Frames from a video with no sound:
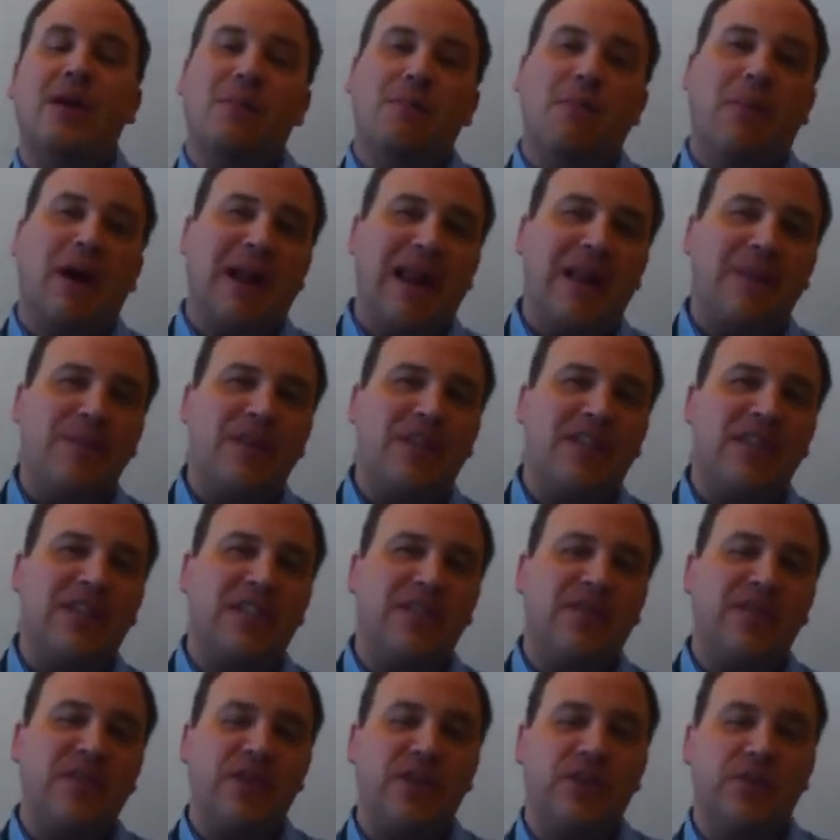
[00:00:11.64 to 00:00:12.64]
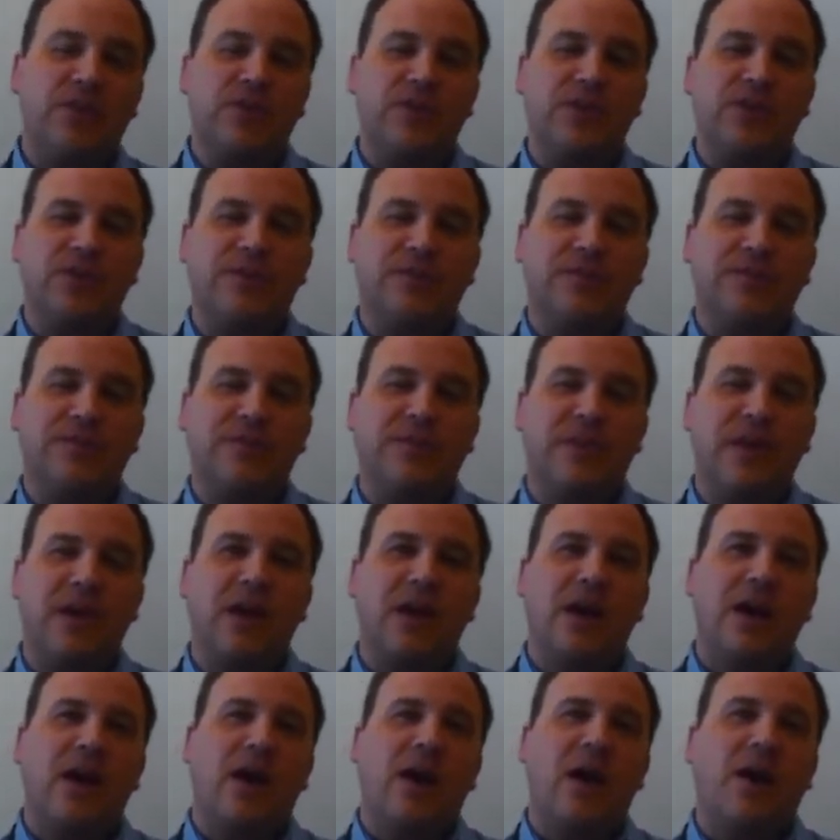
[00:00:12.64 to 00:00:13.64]
My name is Stephen Hughes.
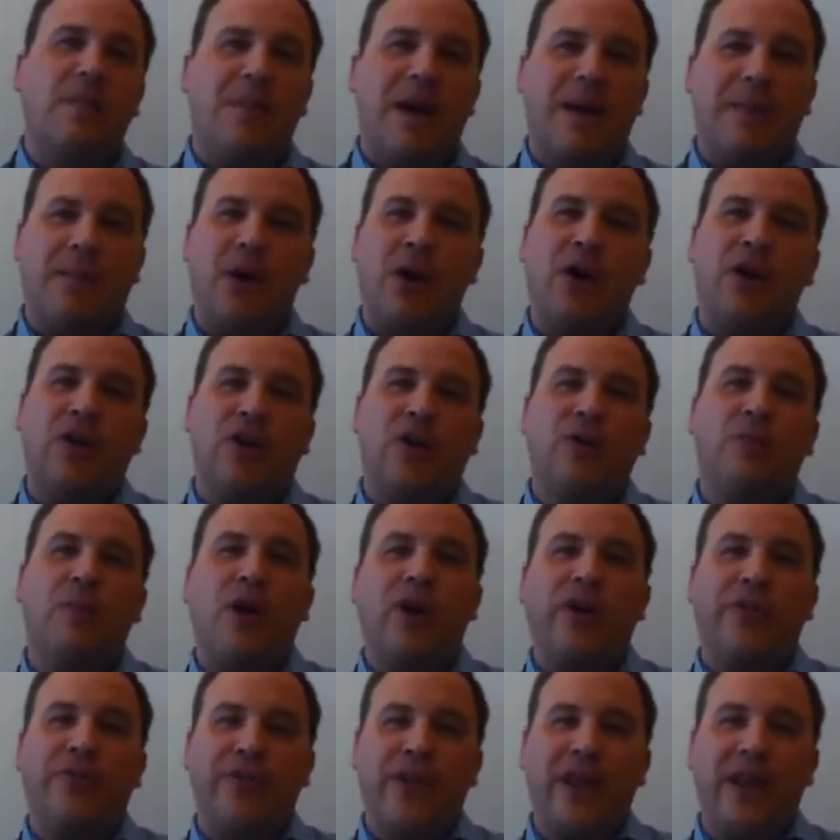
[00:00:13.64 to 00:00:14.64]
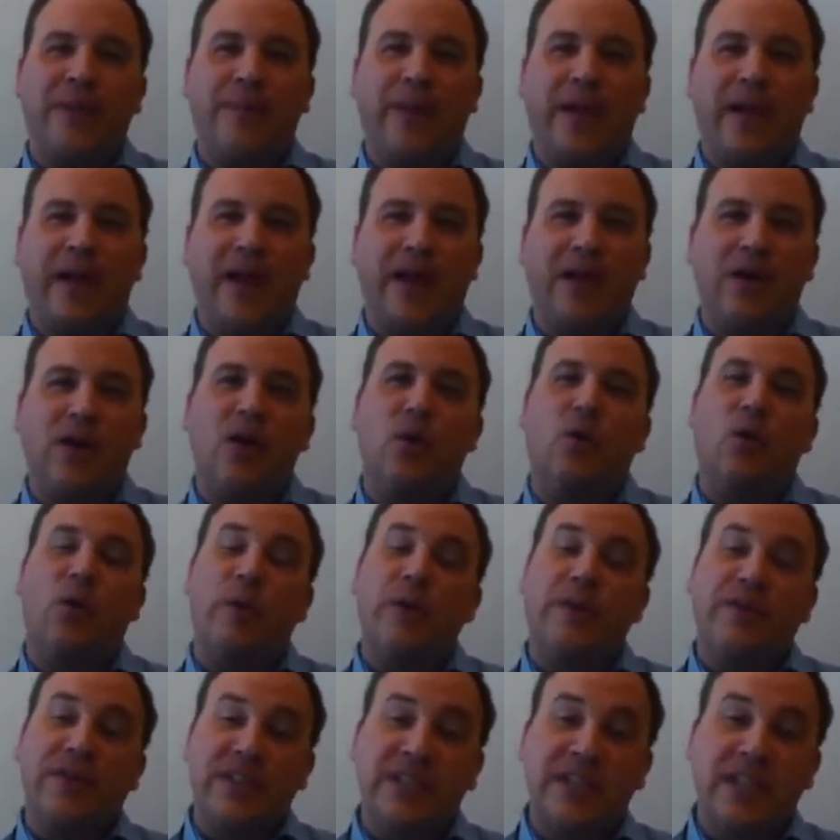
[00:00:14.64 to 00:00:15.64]
My partner, Mark Phoenix, and I will
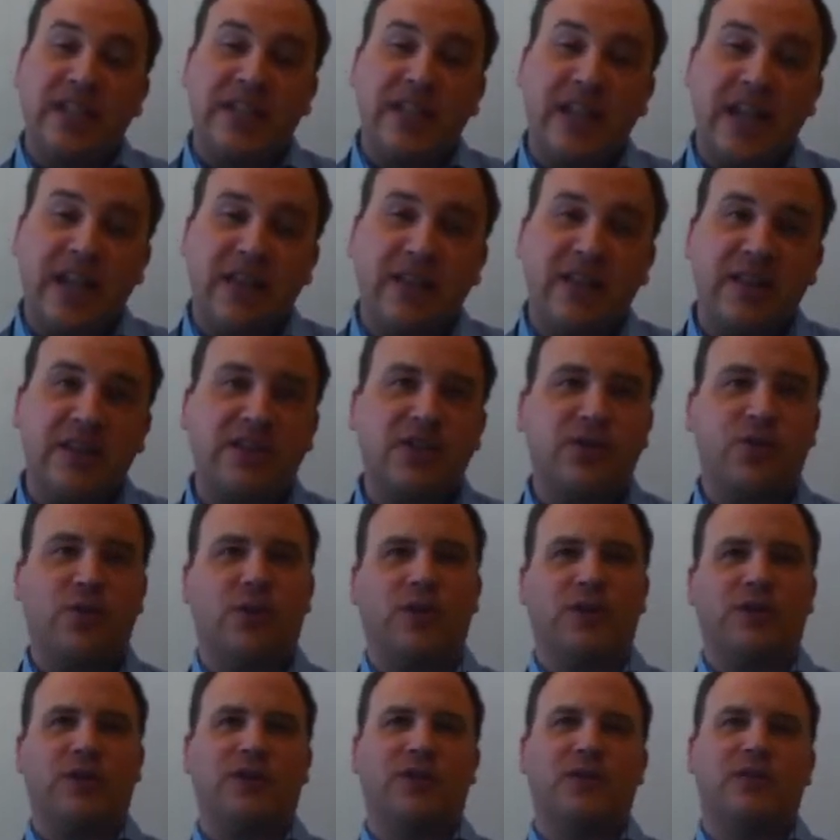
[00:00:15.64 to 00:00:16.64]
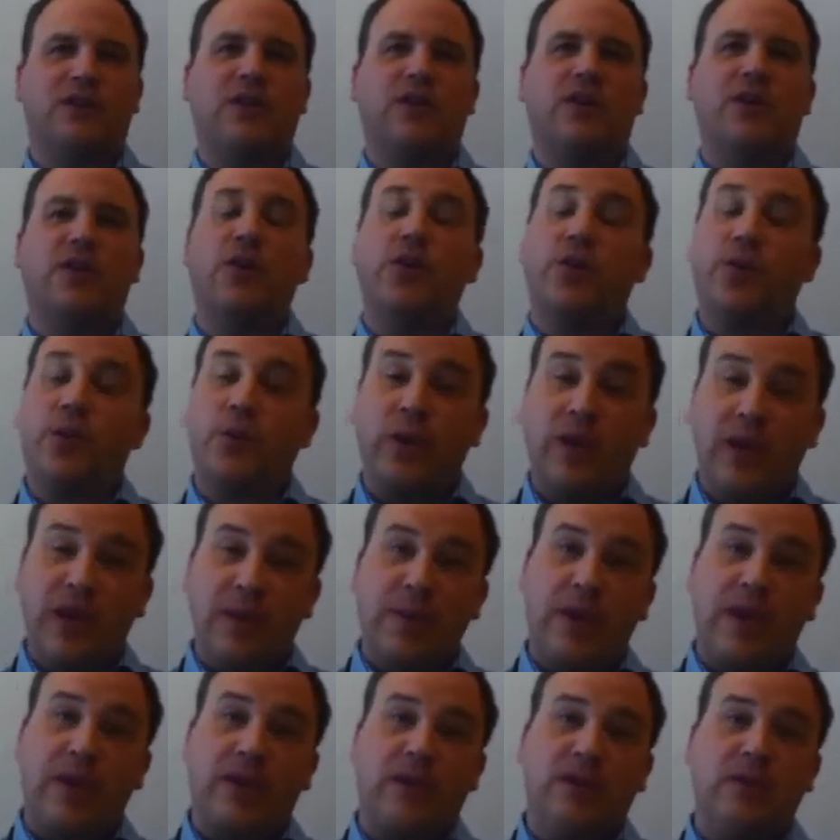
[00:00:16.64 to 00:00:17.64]
be facilitating this course through
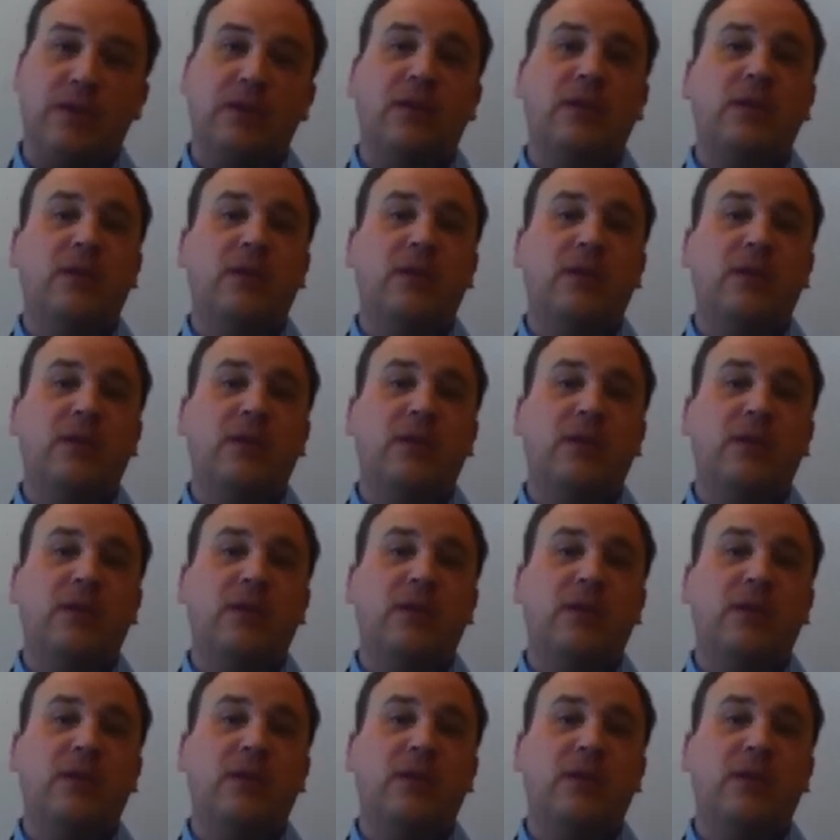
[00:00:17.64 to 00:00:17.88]
email,